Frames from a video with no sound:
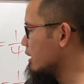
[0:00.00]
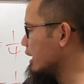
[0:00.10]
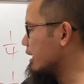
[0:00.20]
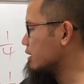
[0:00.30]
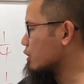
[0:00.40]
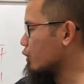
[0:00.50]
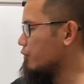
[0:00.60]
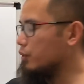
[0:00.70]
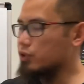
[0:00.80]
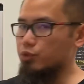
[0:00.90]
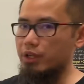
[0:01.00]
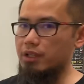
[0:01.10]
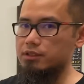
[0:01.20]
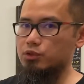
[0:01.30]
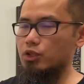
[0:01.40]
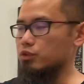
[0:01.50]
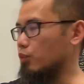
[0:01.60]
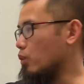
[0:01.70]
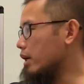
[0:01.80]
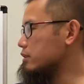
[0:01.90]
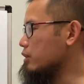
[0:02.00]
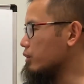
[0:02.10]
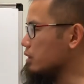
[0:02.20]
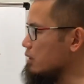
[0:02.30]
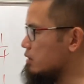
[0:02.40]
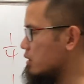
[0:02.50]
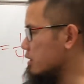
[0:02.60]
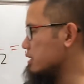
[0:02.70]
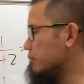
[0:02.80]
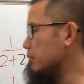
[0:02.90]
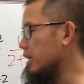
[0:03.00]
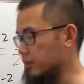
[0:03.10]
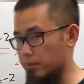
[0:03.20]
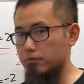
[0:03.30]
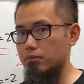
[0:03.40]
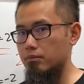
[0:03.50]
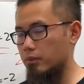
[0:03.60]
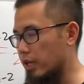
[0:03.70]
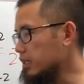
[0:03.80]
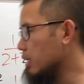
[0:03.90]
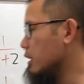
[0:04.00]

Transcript: And the coefficient right here is just 1, so it doesn't matter, right?